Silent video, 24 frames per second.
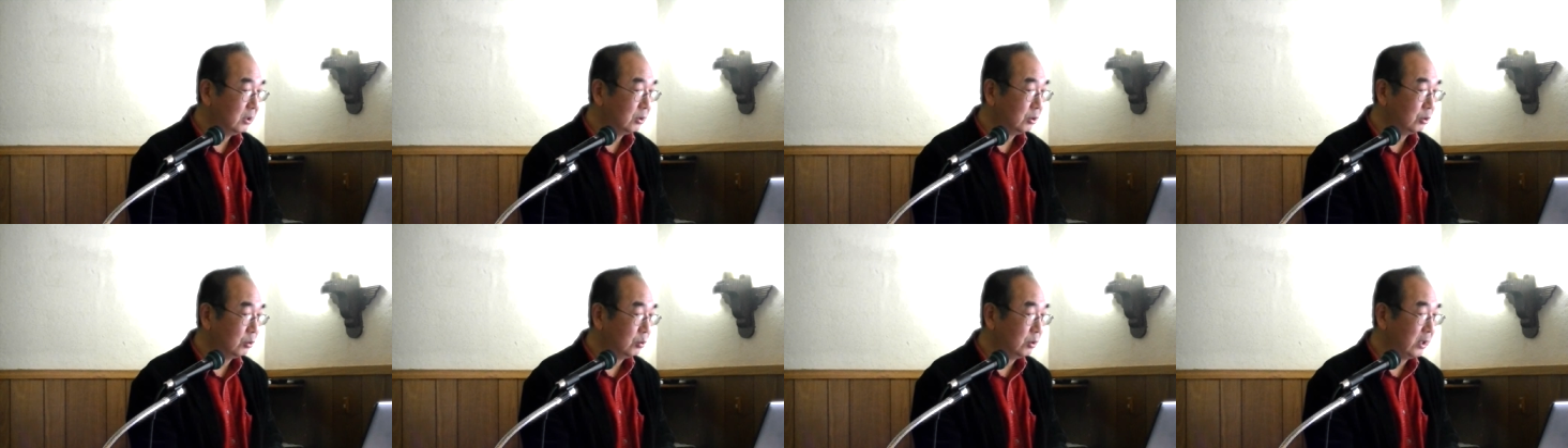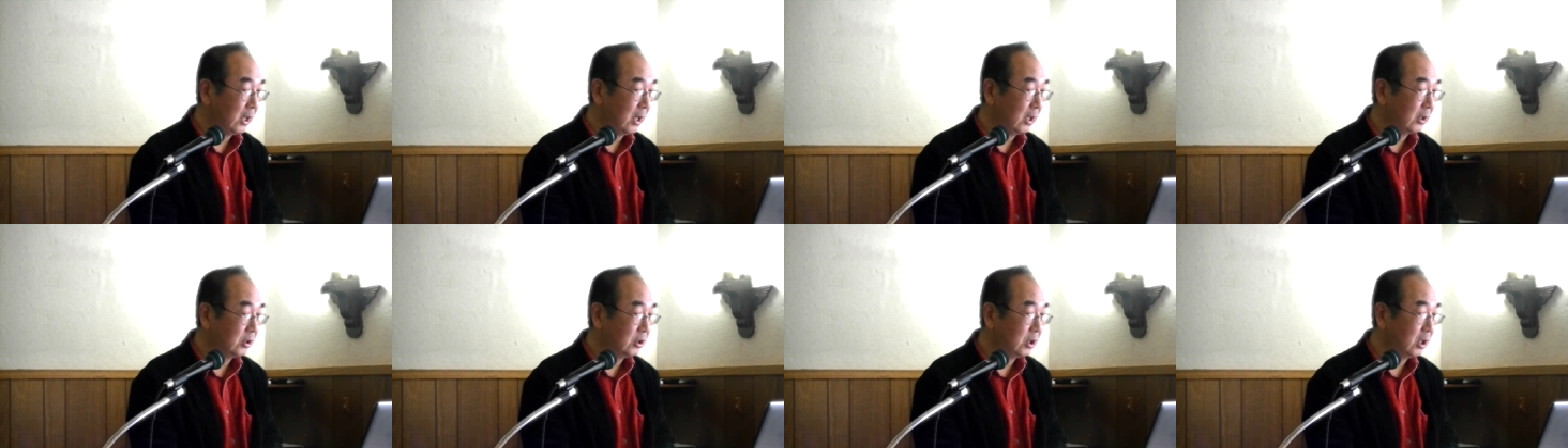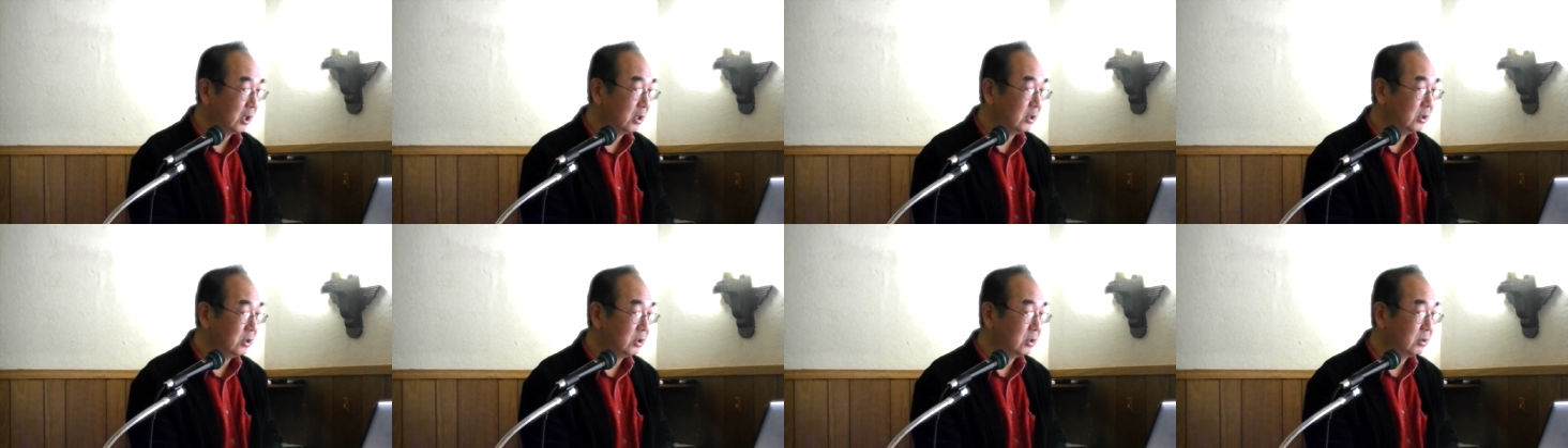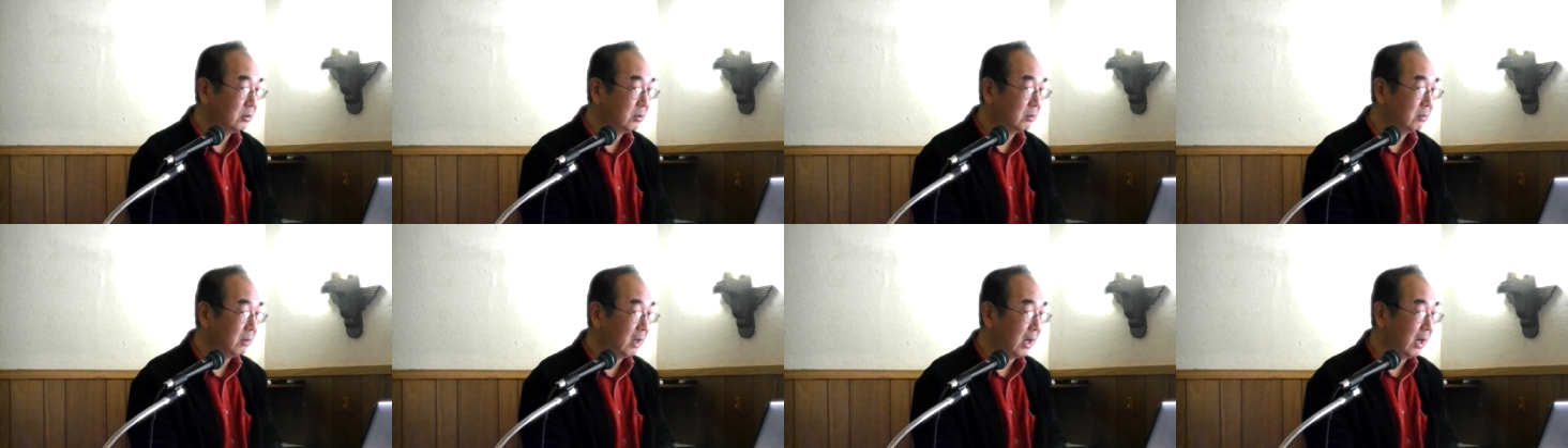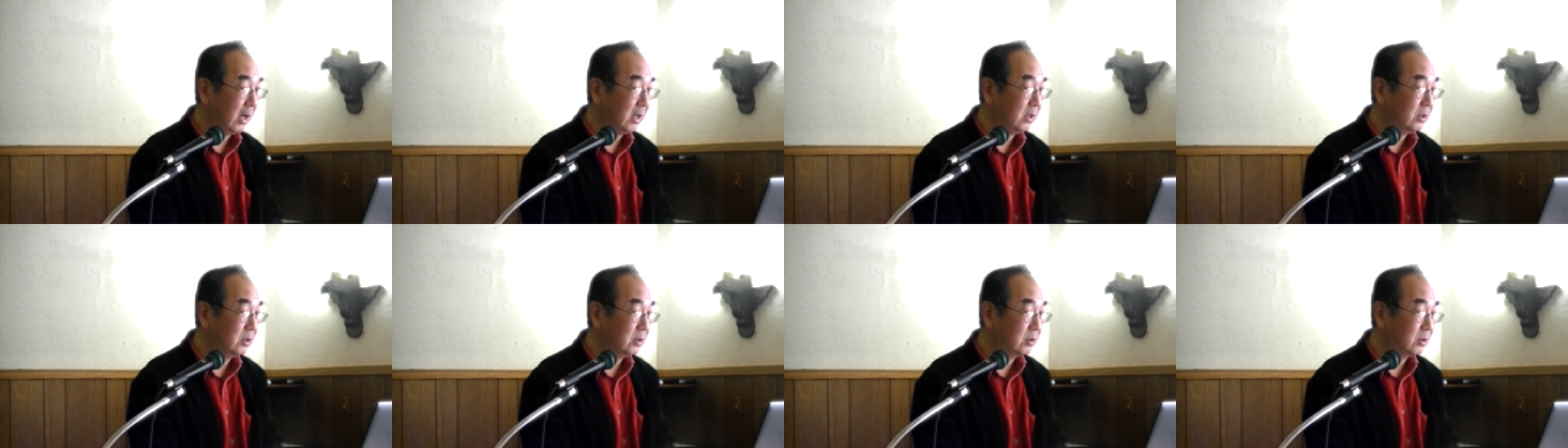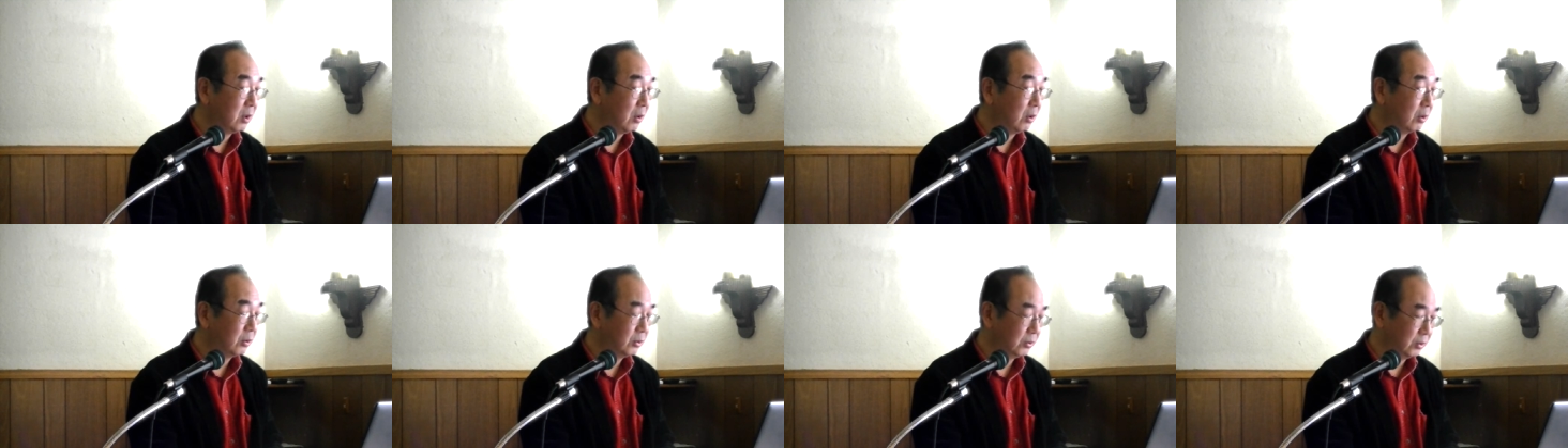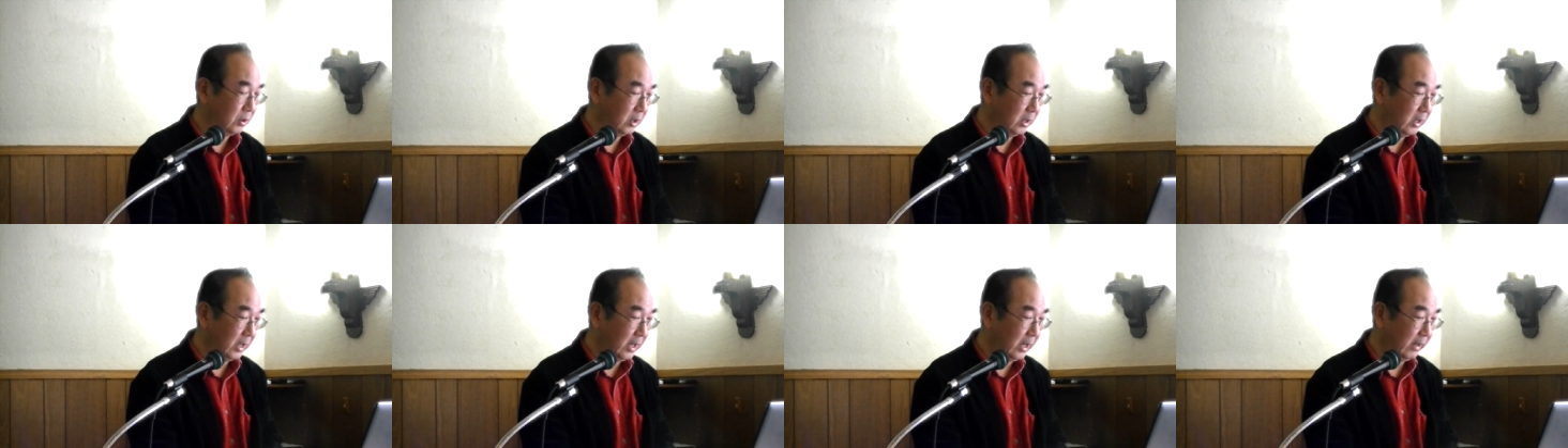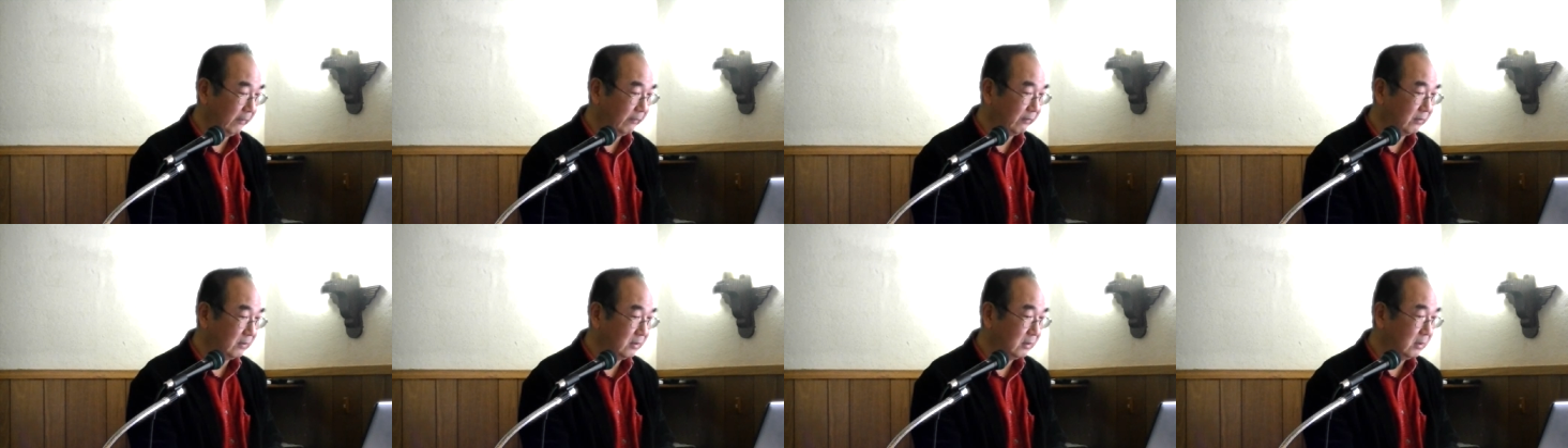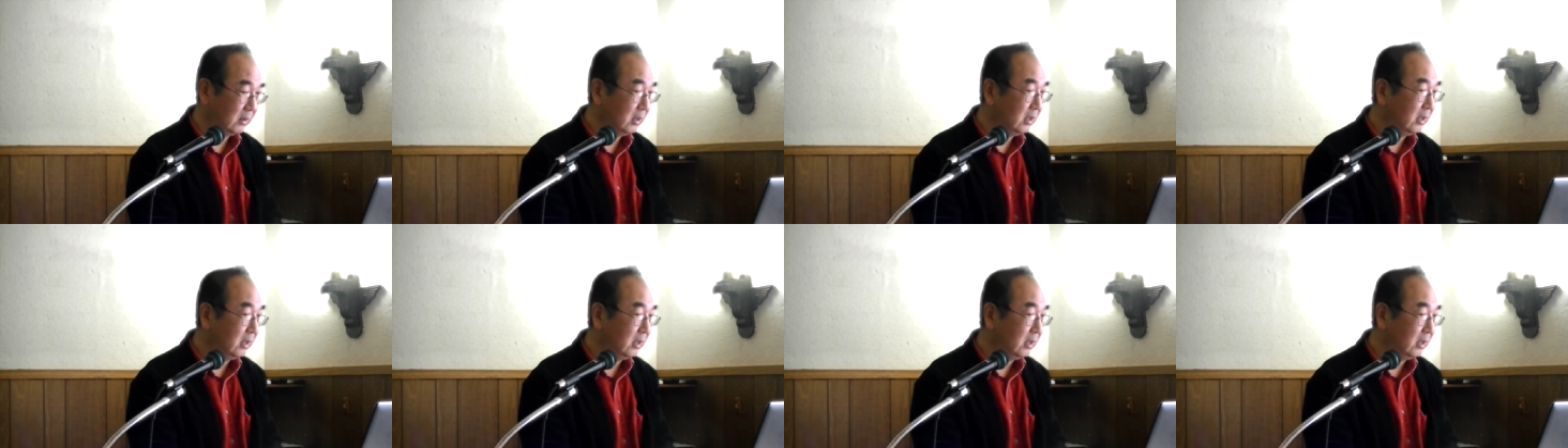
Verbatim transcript: Do not turn to the right or to the left.